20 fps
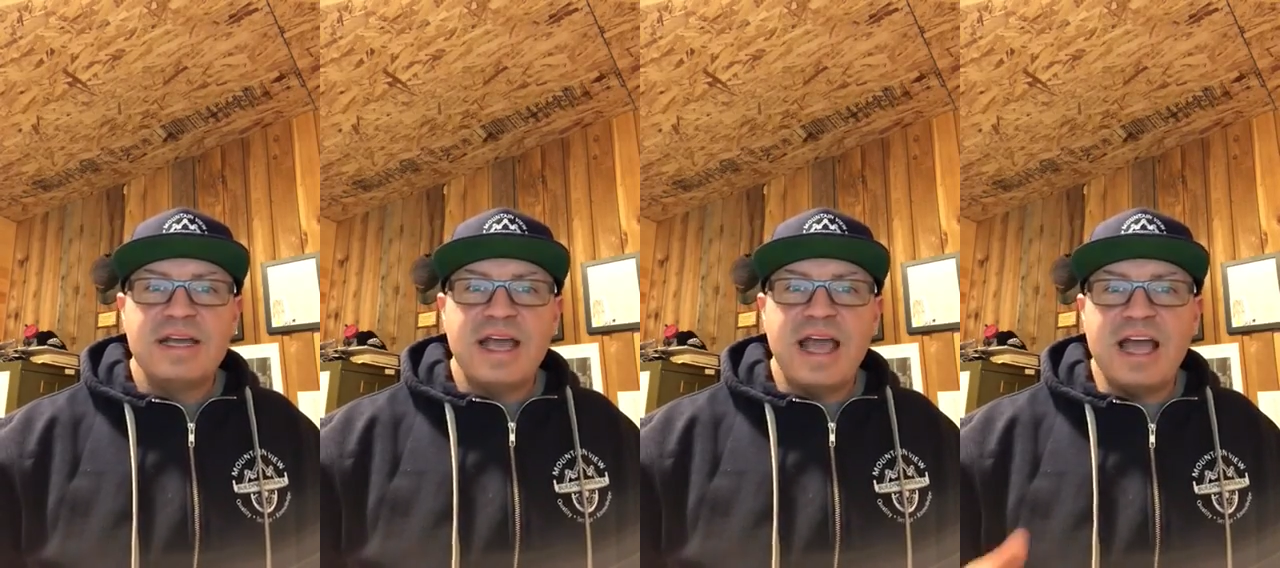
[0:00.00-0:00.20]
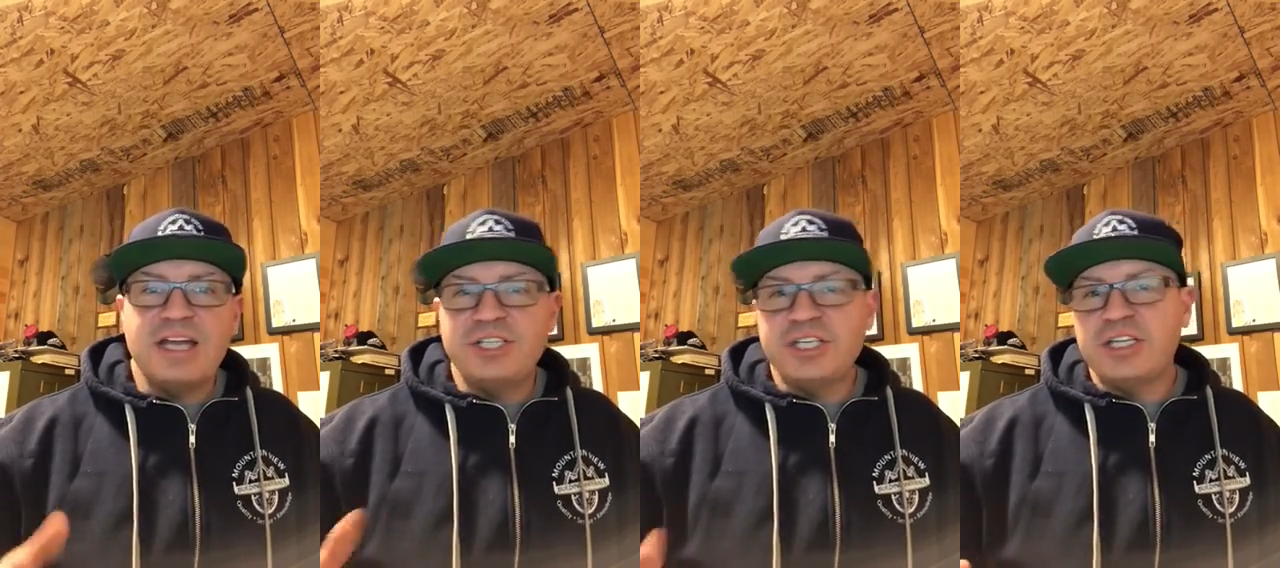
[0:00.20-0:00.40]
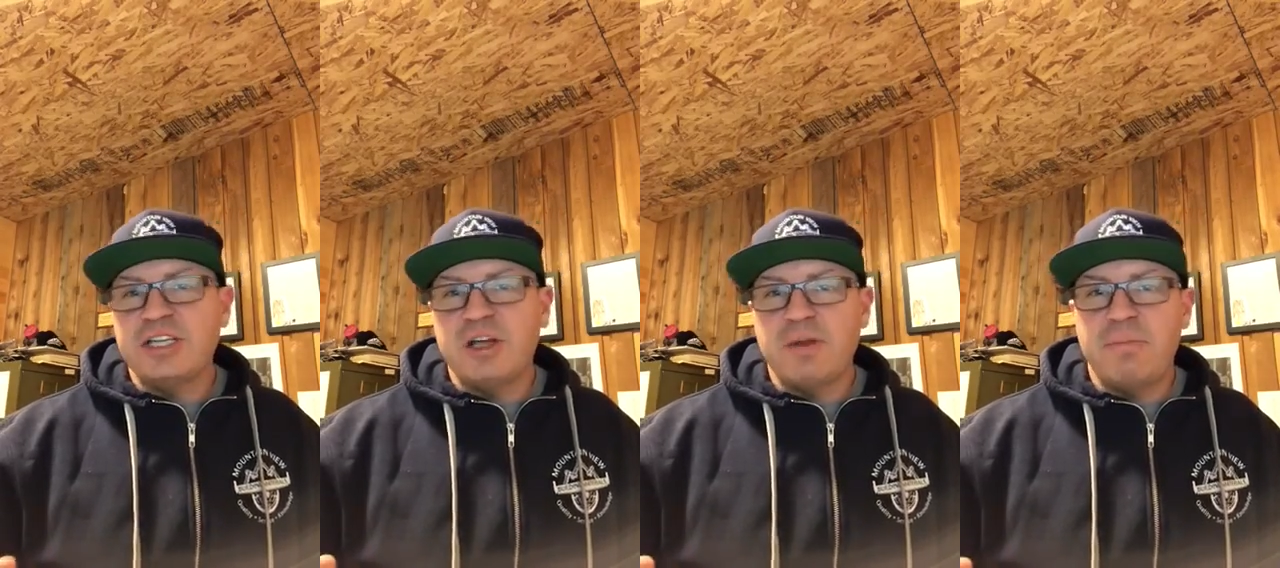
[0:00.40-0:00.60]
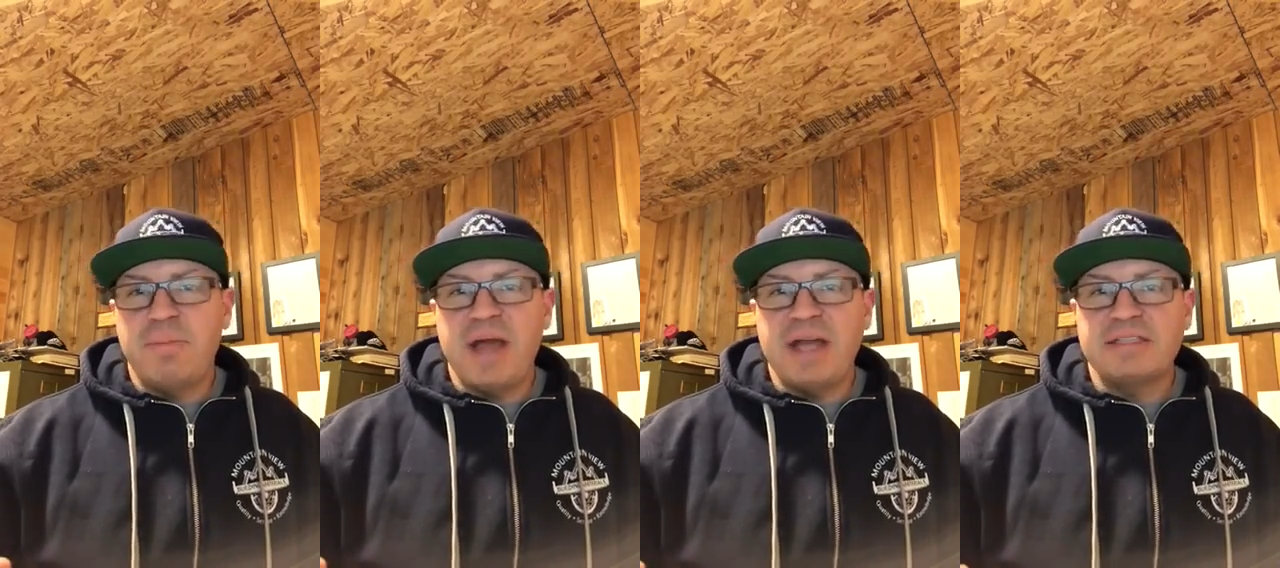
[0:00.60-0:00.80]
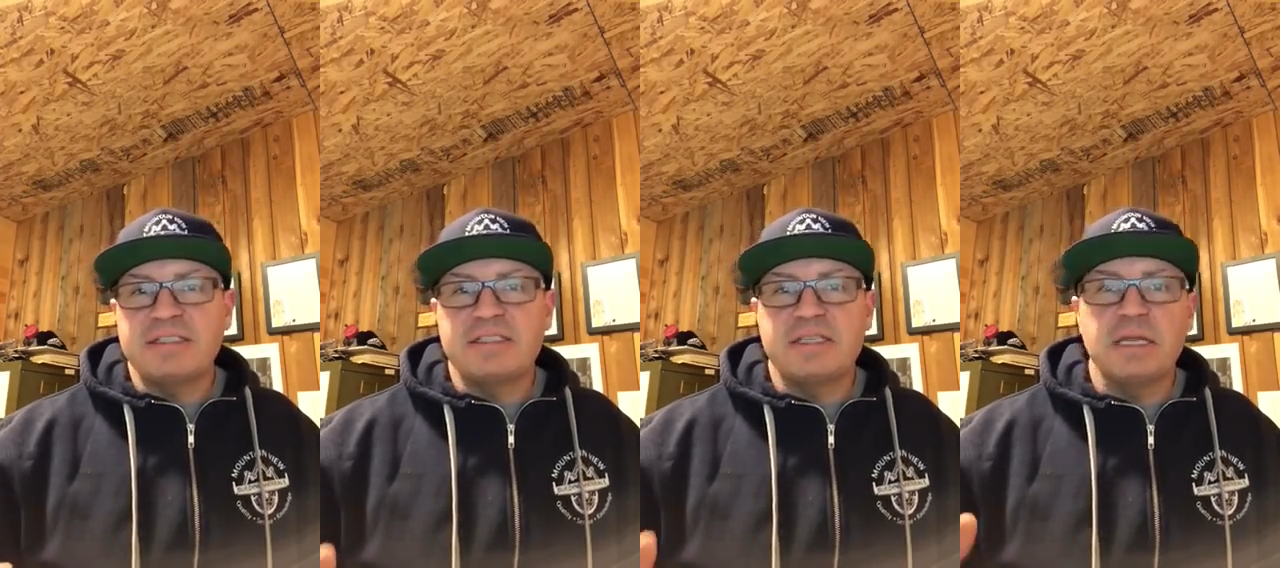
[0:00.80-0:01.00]
hedging their
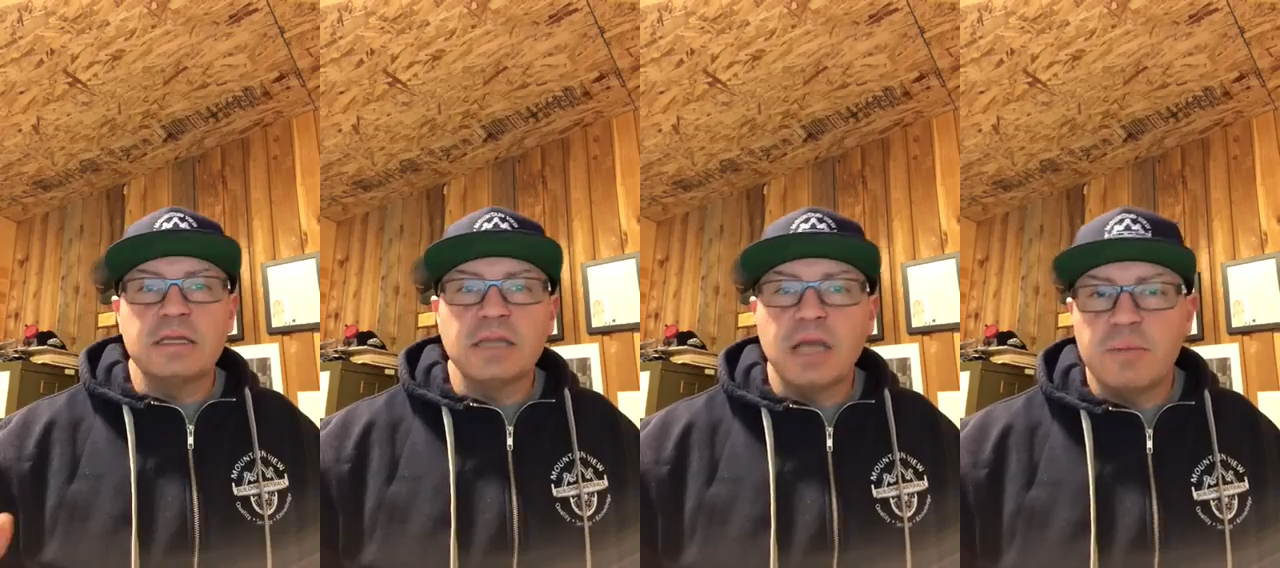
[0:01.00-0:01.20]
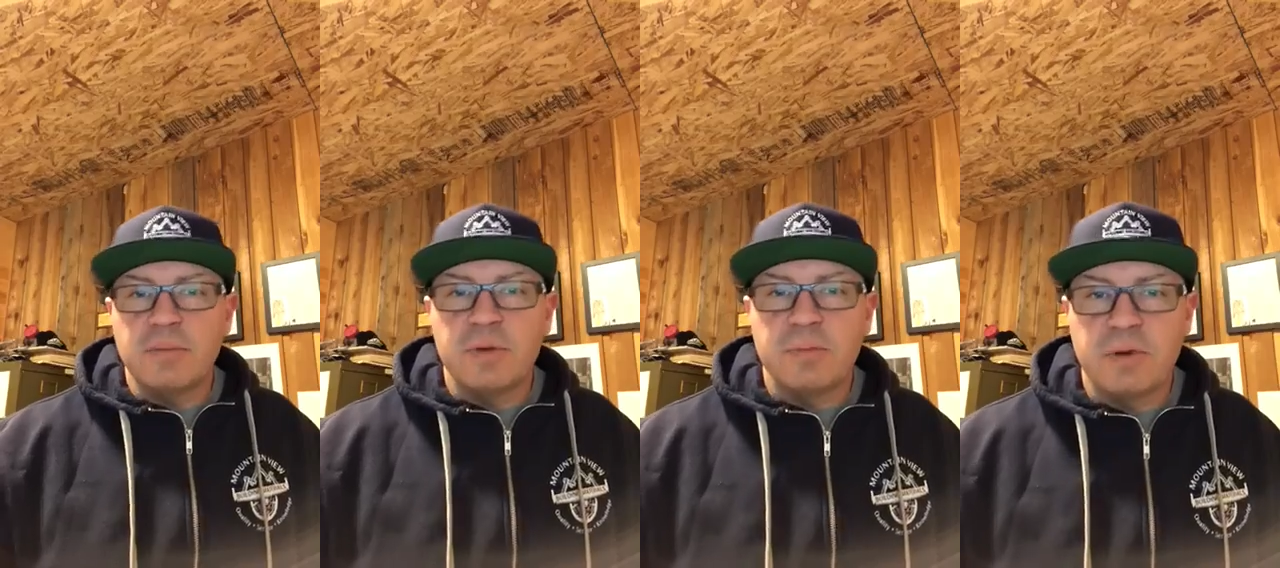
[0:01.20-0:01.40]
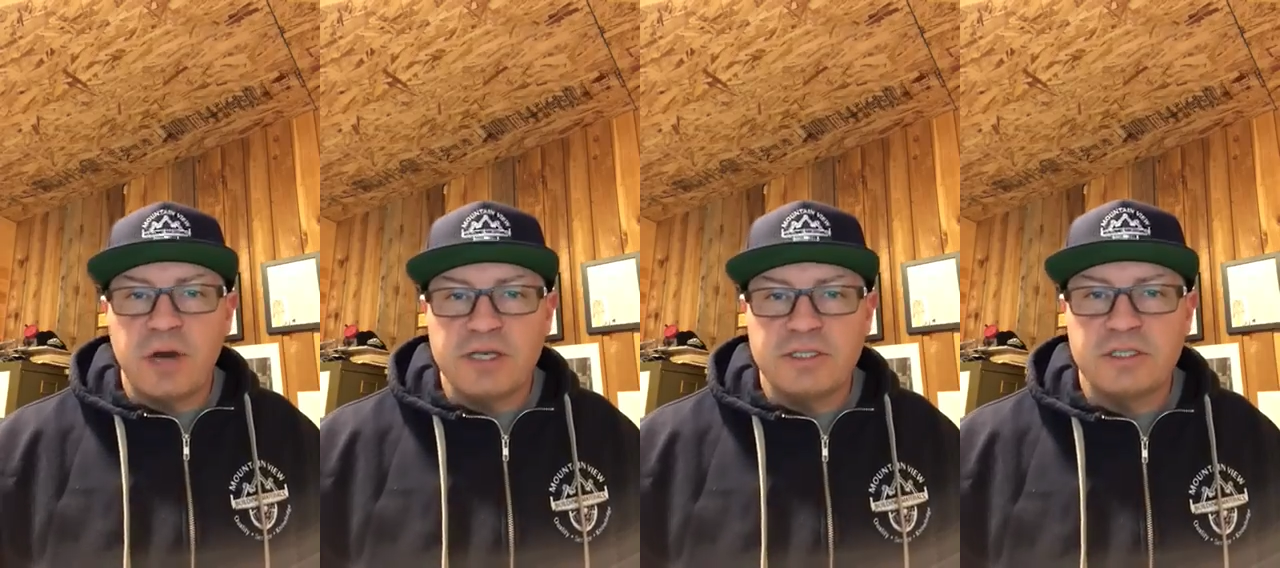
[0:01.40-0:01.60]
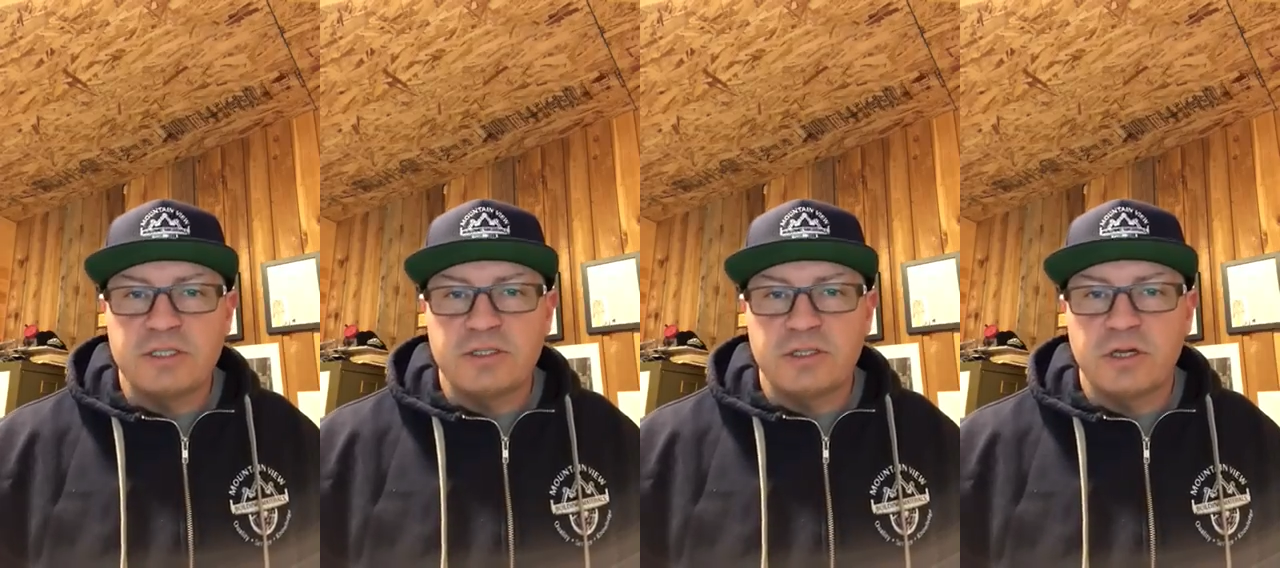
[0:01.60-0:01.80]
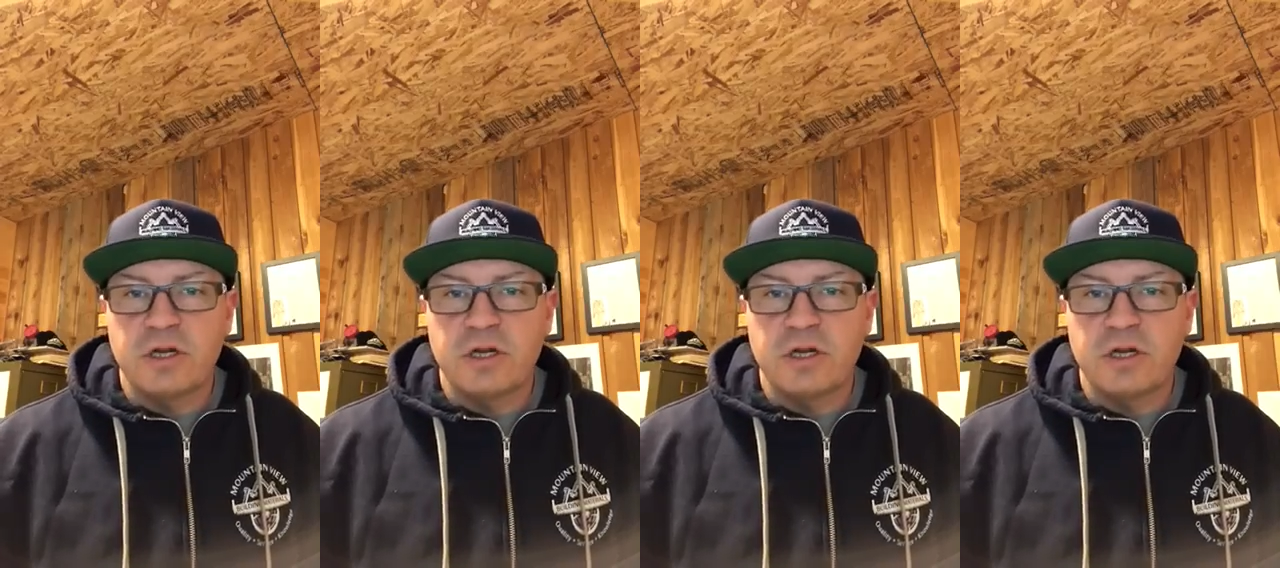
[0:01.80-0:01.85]
bets that lumber prices